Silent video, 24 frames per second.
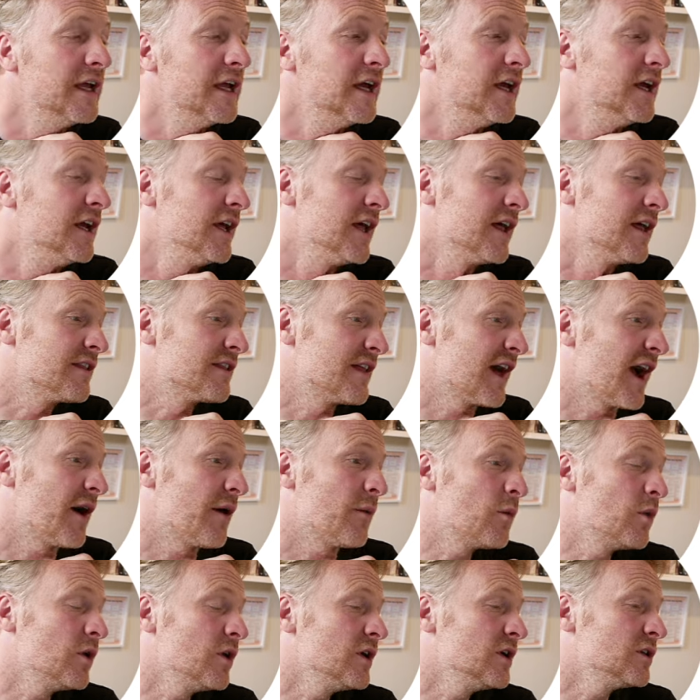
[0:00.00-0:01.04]
That
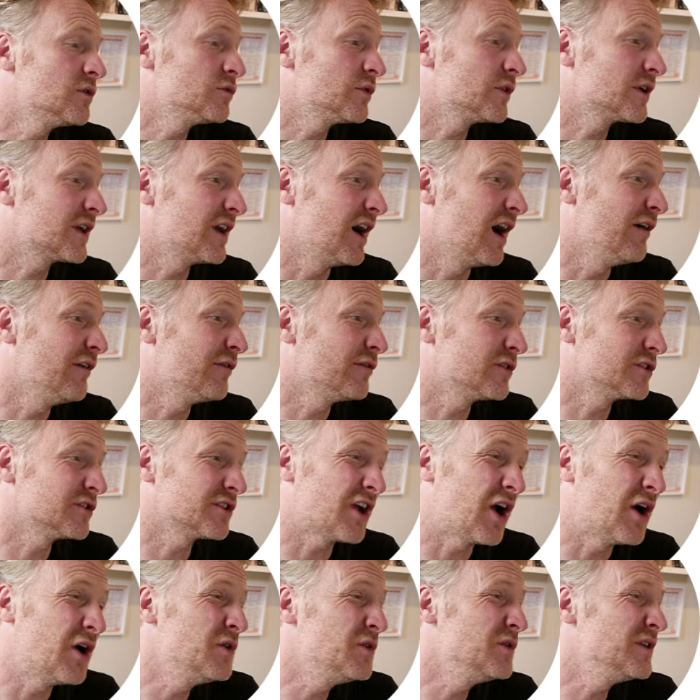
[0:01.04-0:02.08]
would recover us
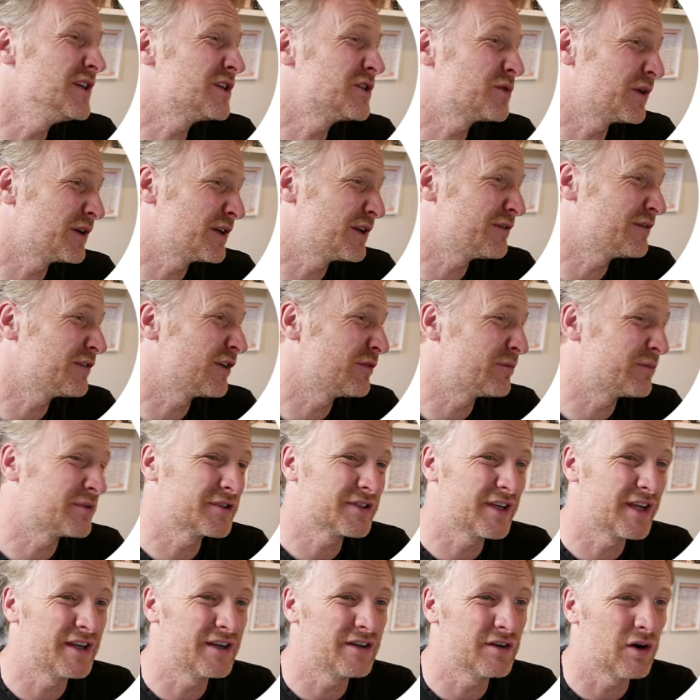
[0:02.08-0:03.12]
only
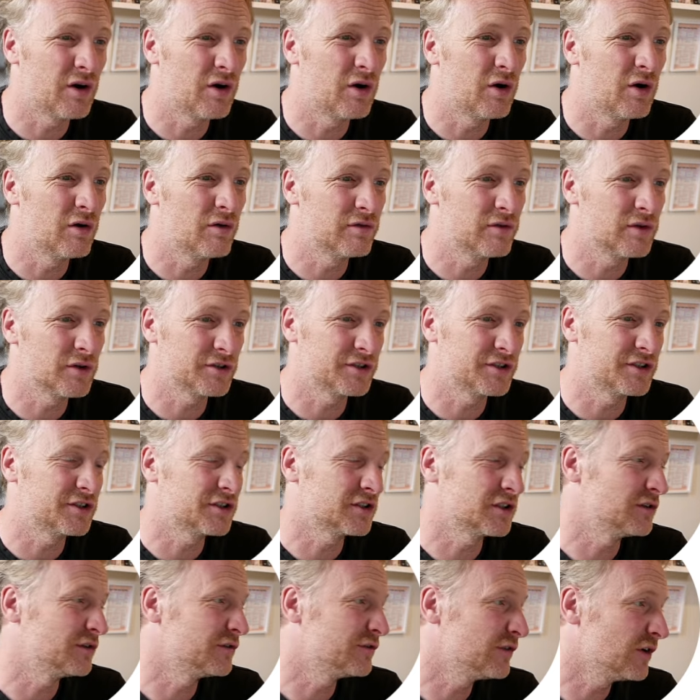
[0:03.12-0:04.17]
25% of losses
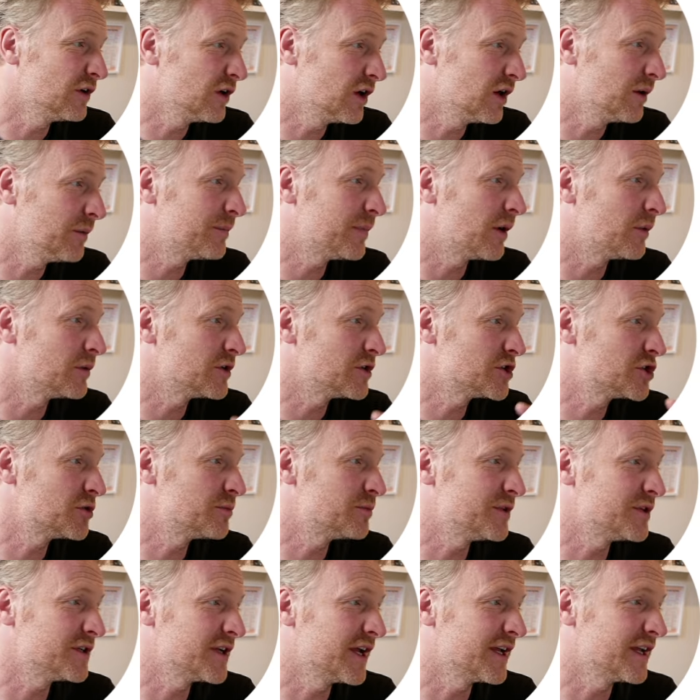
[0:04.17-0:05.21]
so far, but we should be
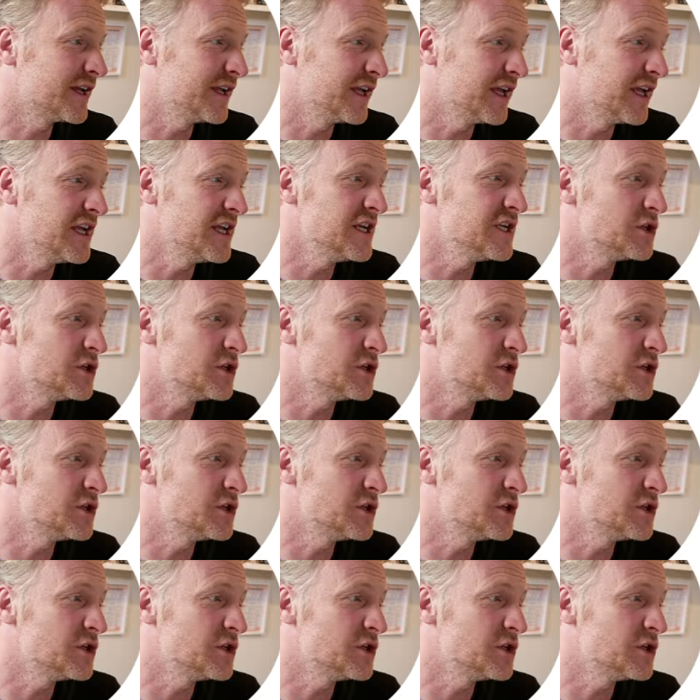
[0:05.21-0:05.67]
taking each